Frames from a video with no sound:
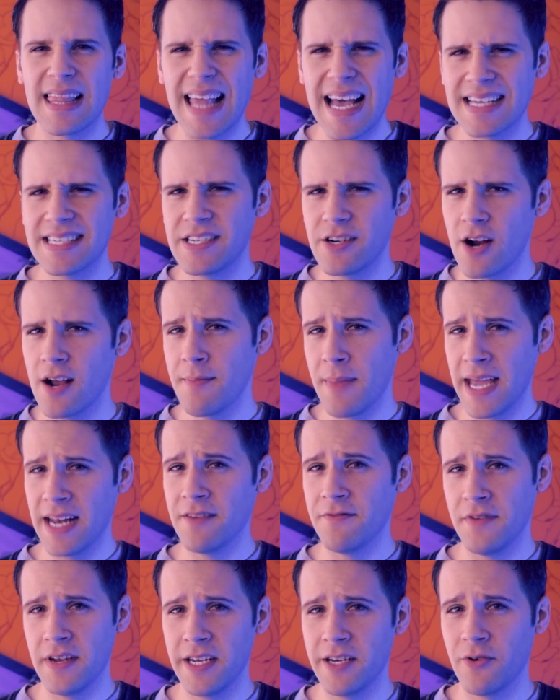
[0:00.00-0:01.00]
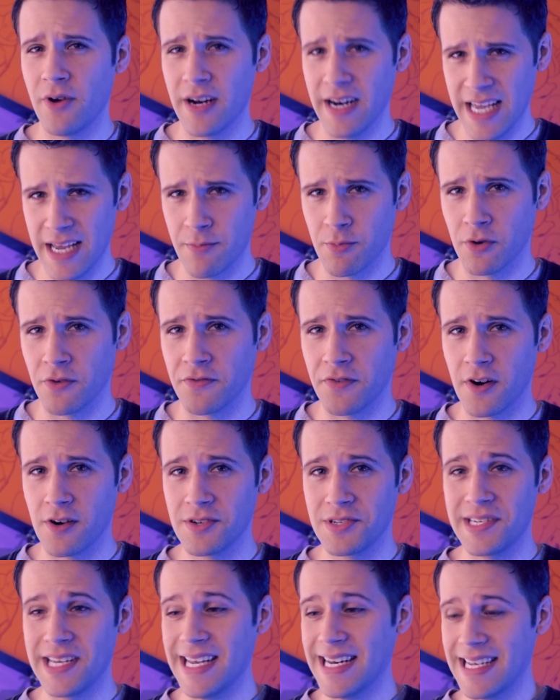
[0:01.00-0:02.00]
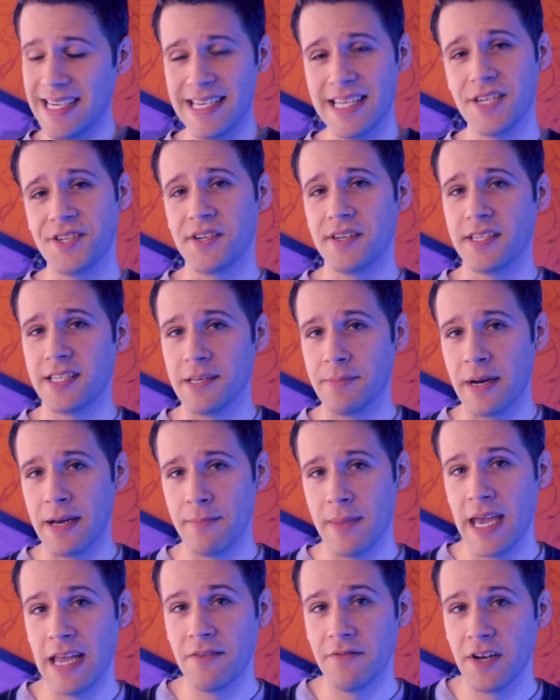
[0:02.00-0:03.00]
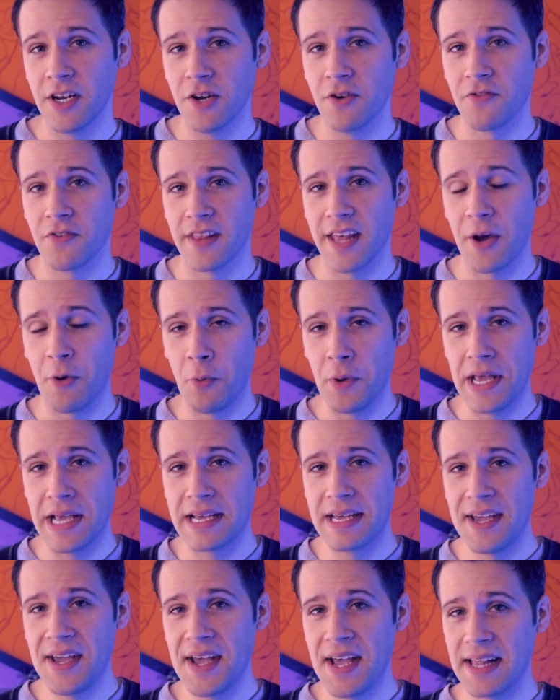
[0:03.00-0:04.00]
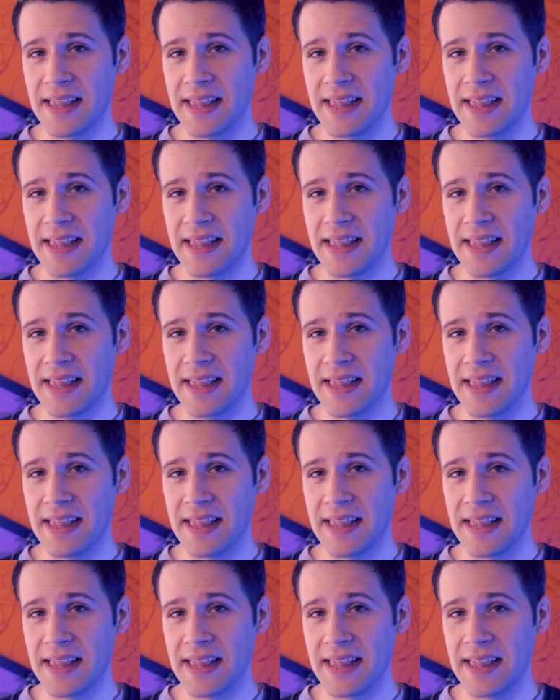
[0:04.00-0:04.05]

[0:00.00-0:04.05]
Last year I made a video on April 1st in addition to my main video for that week.